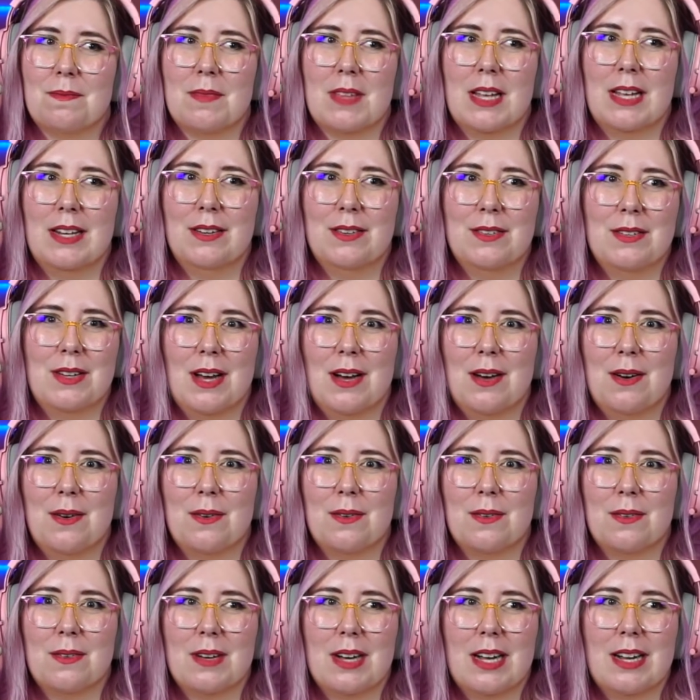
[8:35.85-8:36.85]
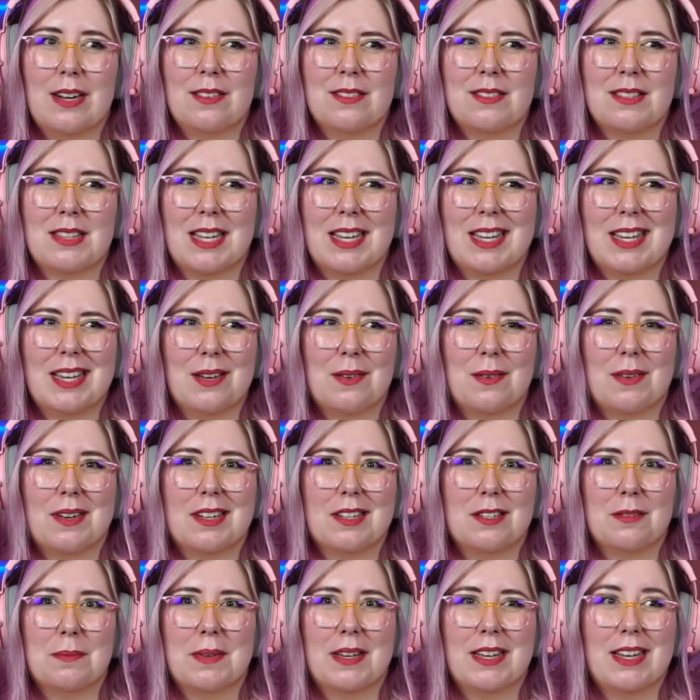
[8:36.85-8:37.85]
I don't know. I don't think it
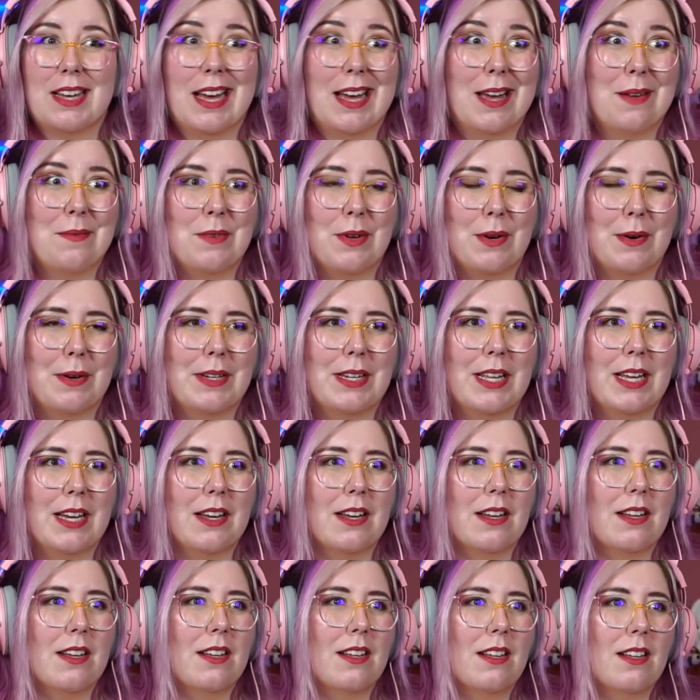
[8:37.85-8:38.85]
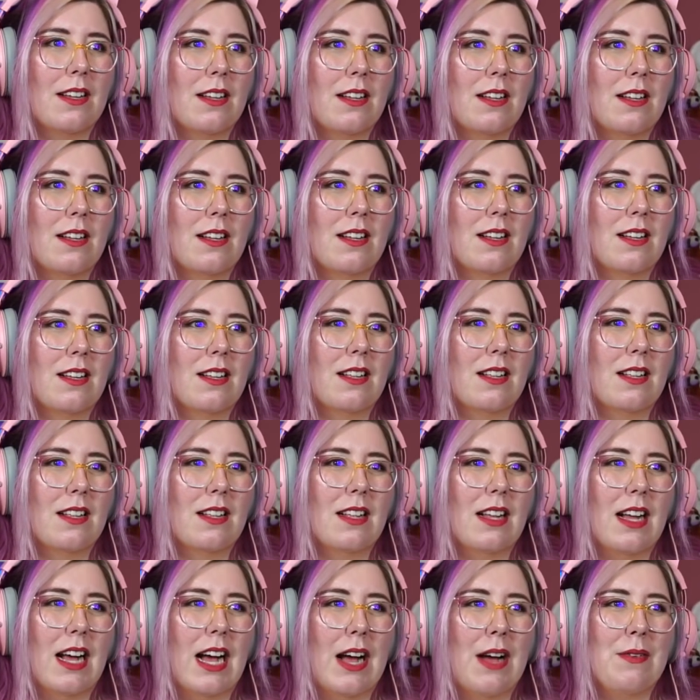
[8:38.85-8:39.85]
was, but I have no idea.
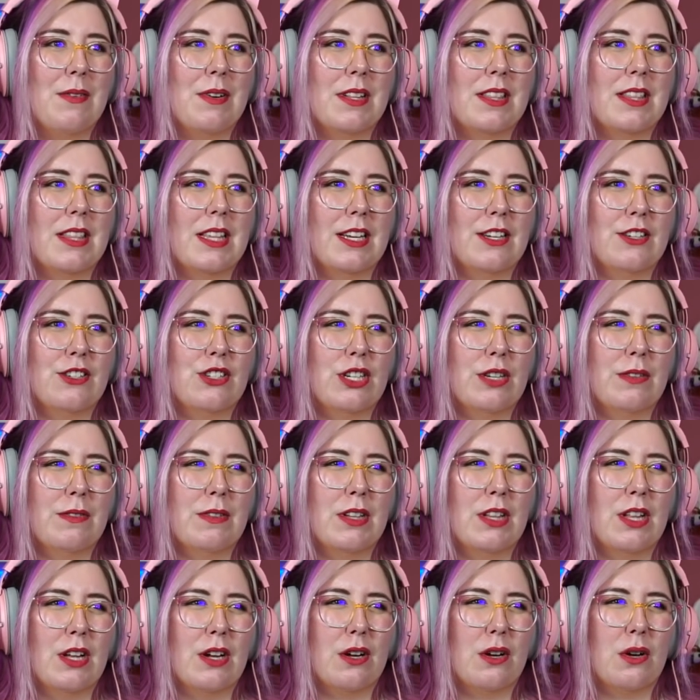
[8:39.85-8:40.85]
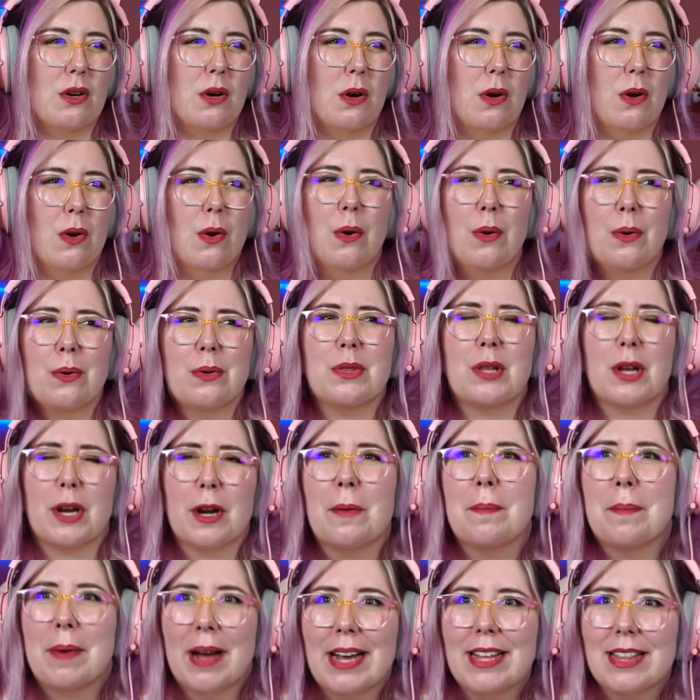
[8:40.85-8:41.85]
I would think she would look
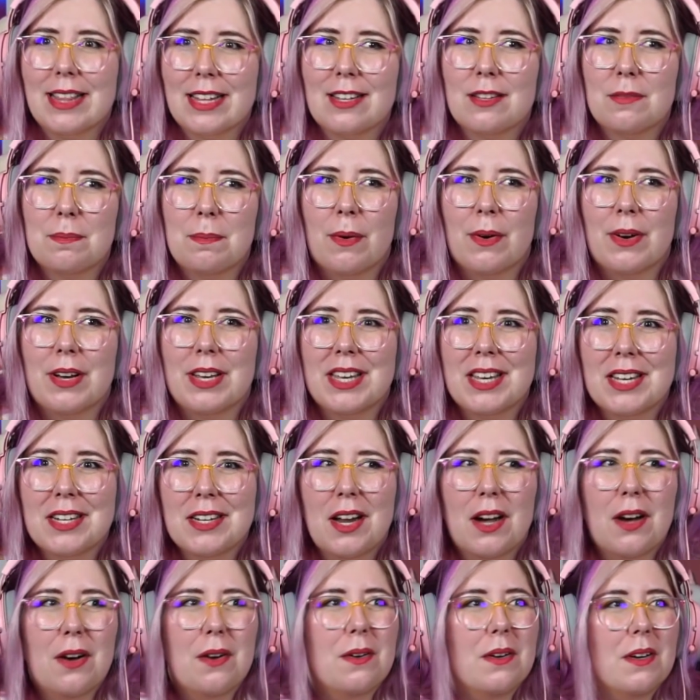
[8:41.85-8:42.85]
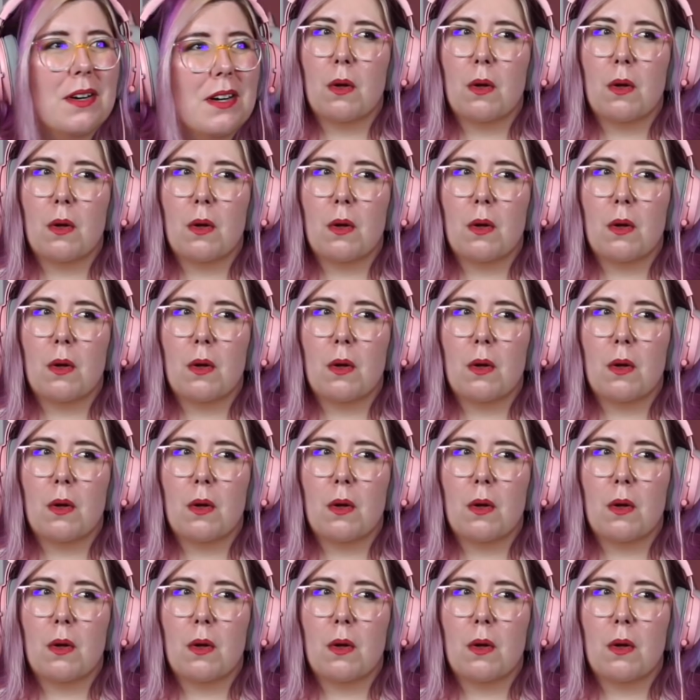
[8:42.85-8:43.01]
older by this point, you know?